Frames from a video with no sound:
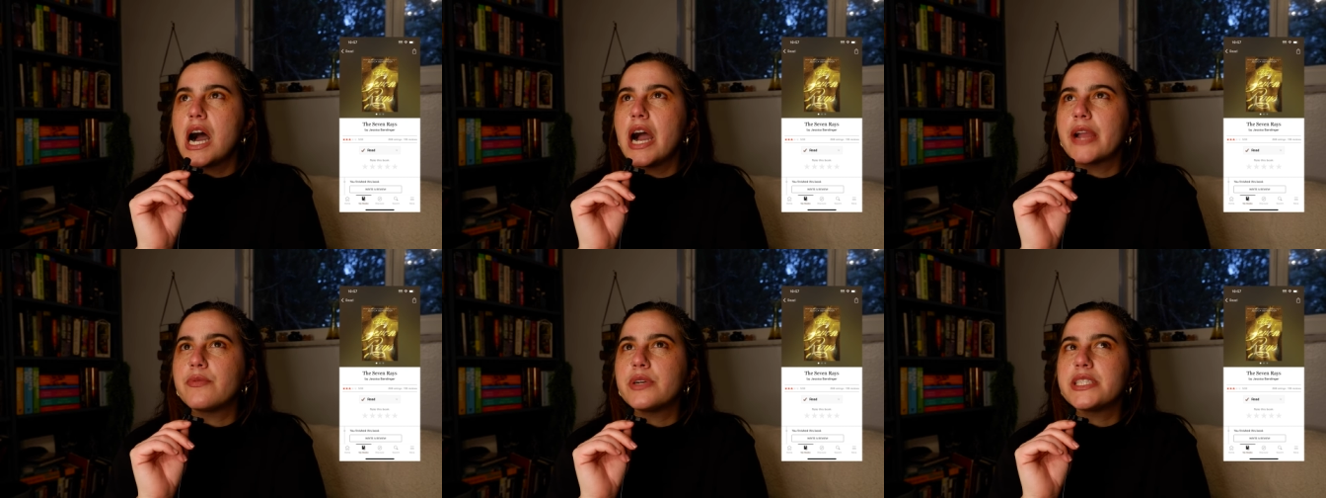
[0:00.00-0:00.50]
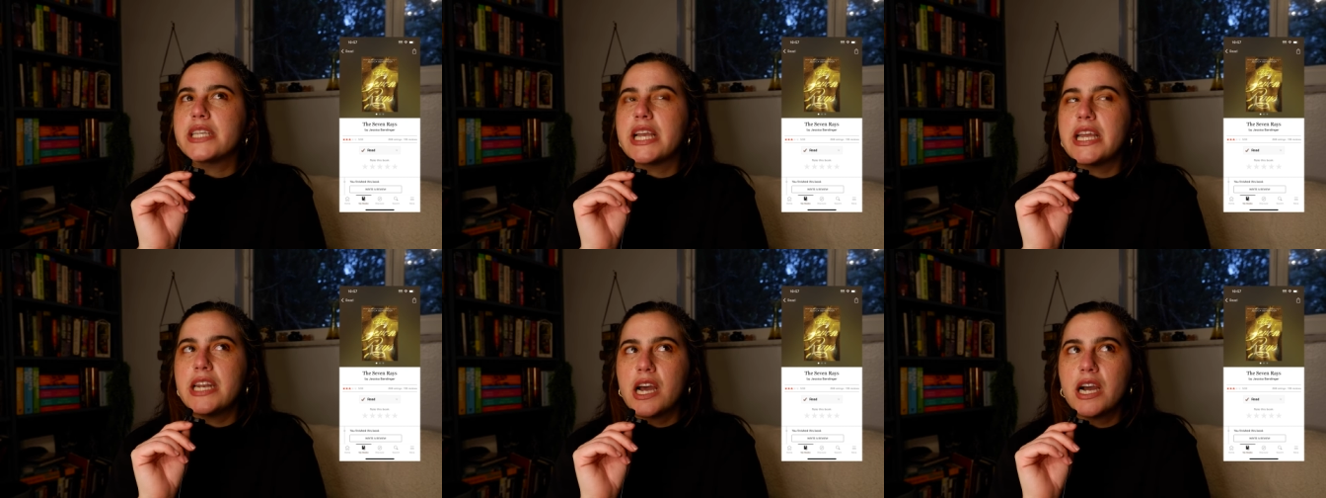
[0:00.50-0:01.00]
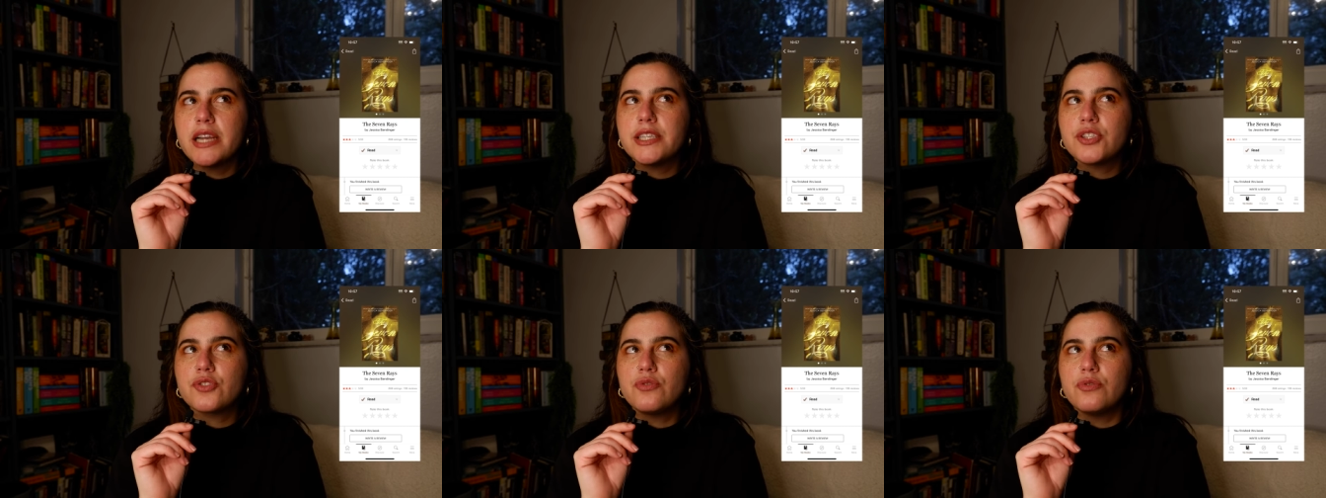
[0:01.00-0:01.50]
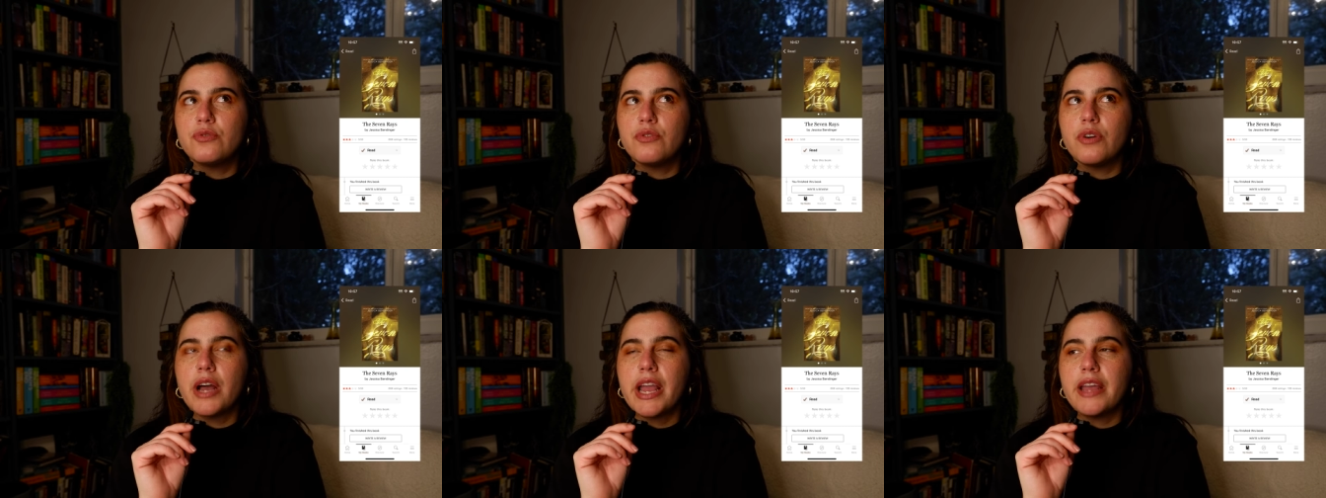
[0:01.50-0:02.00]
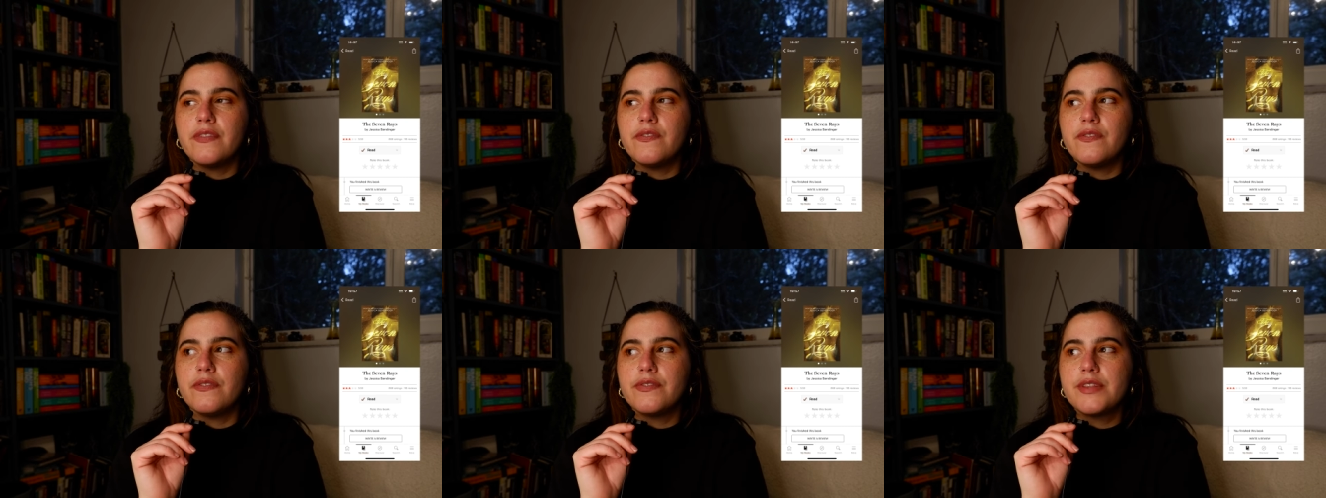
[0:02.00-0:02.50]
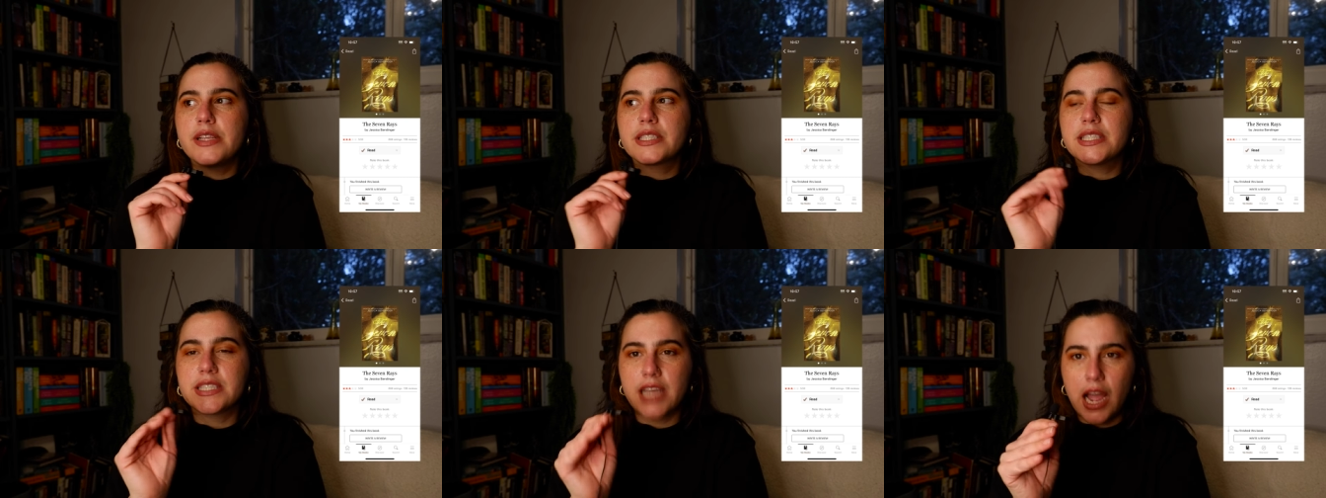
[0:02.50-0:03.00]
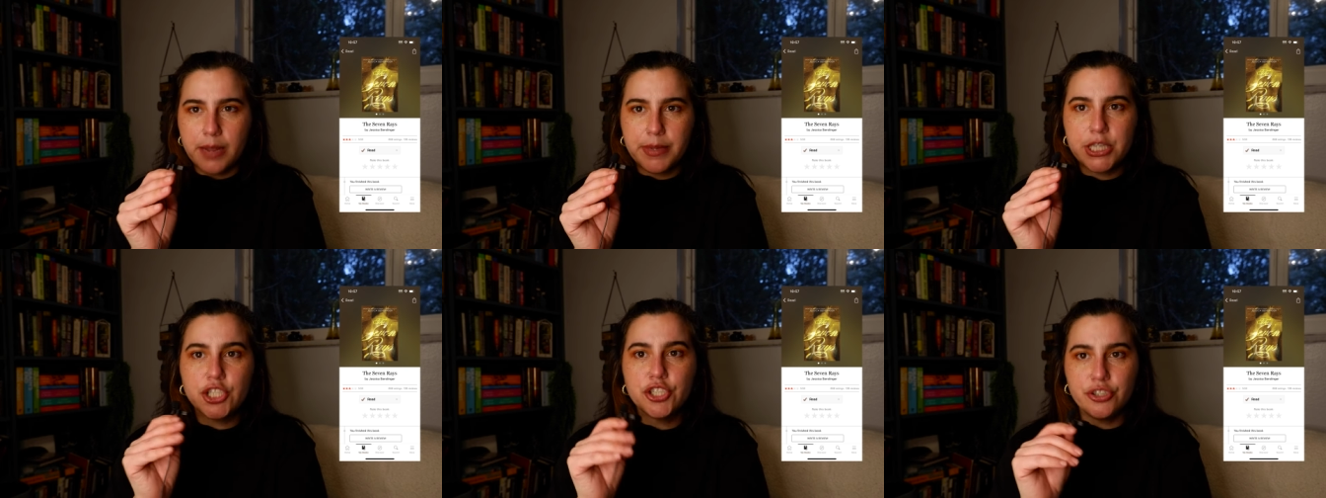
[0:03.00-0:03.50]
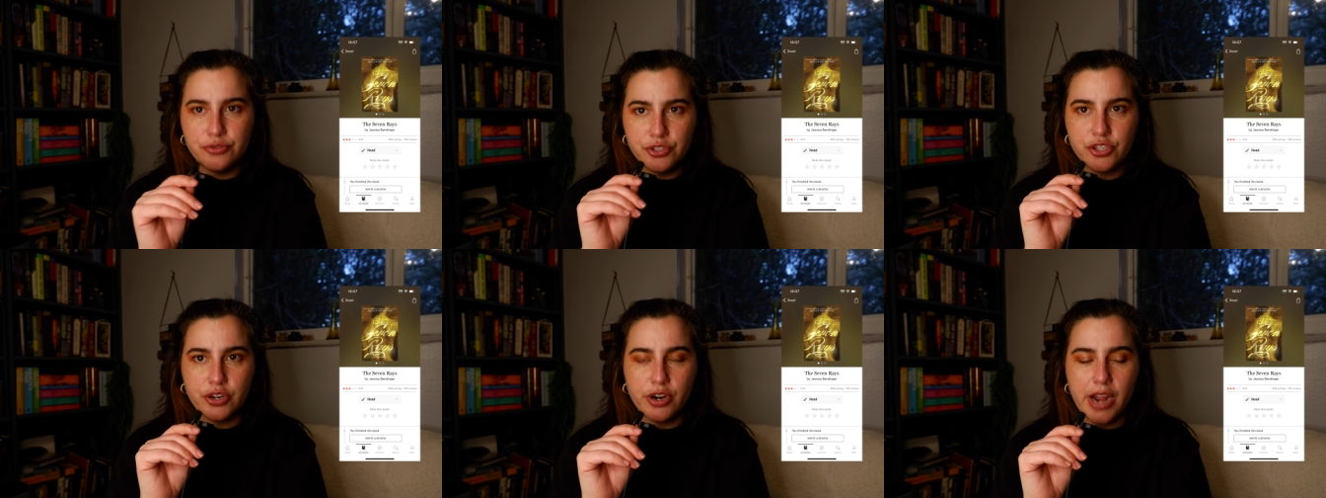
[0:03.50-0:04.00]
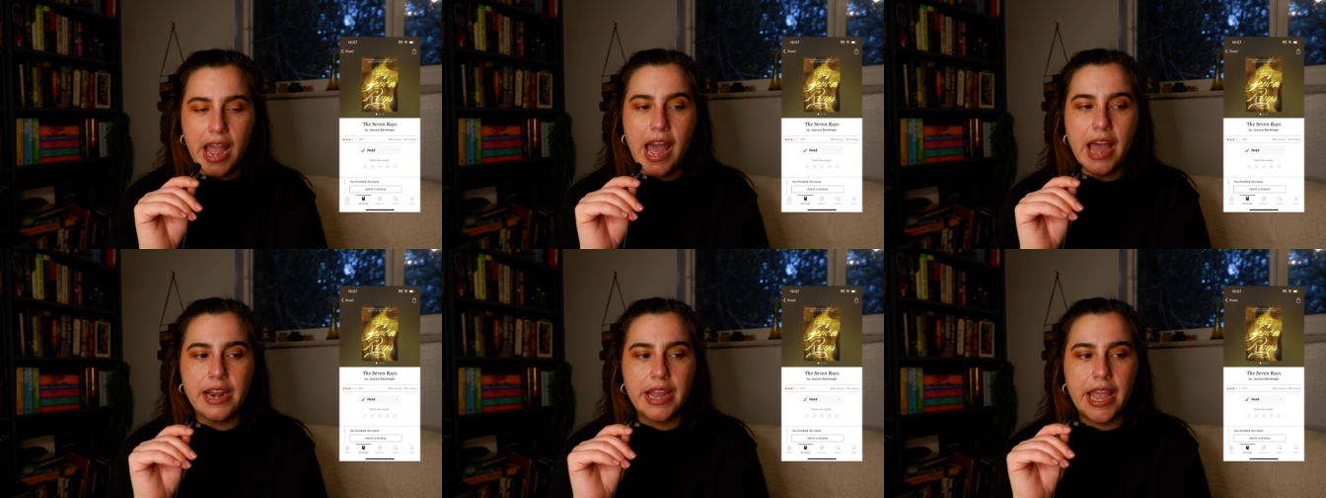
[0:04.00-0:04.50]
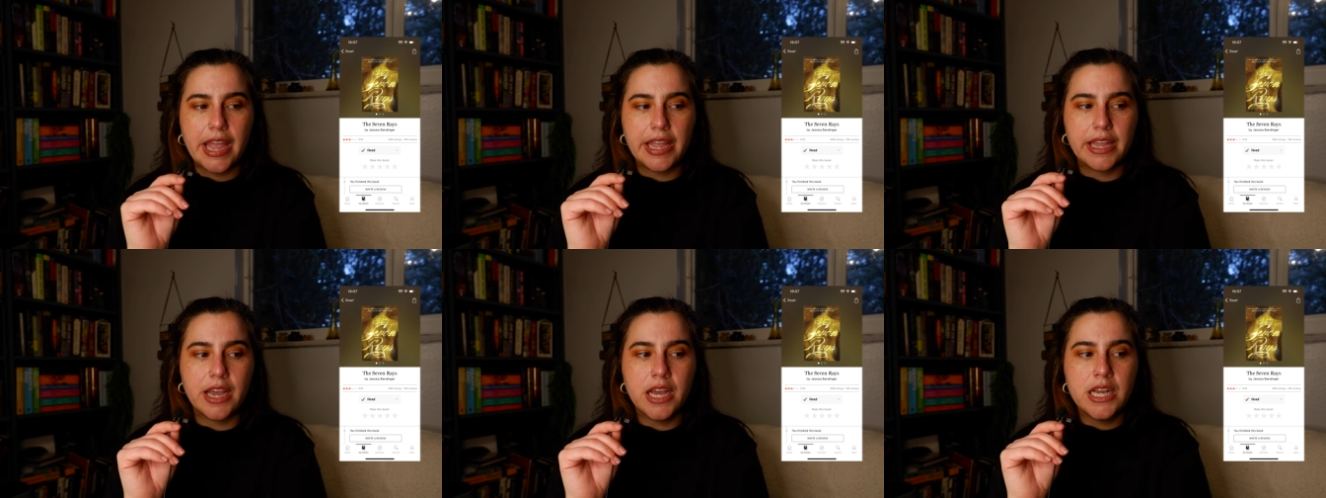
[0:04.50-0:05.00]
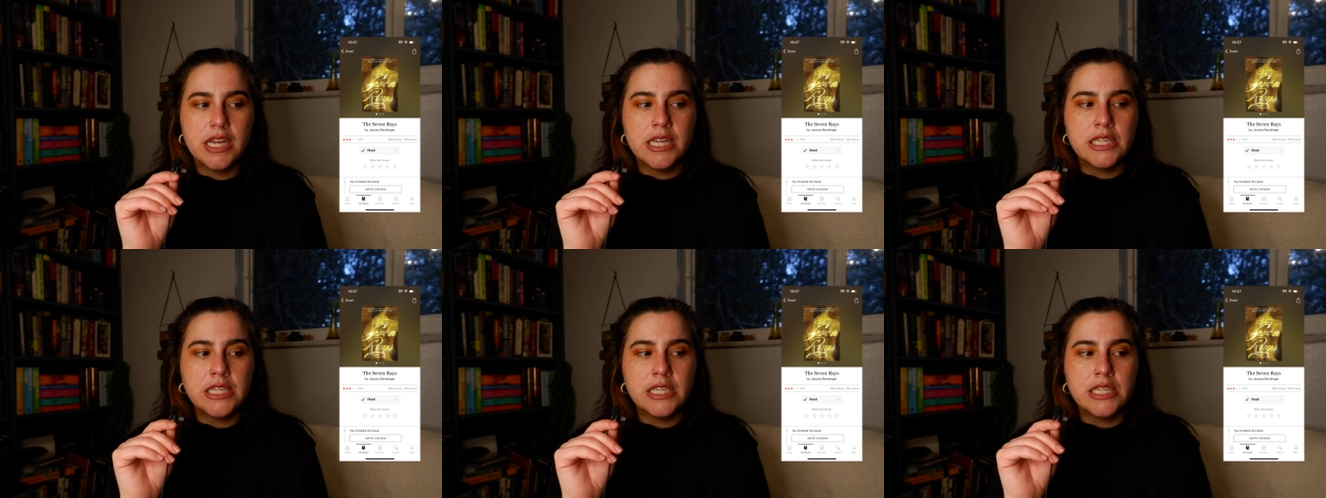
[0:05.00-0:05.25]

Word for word: I was in high school, and Simon Schuster had a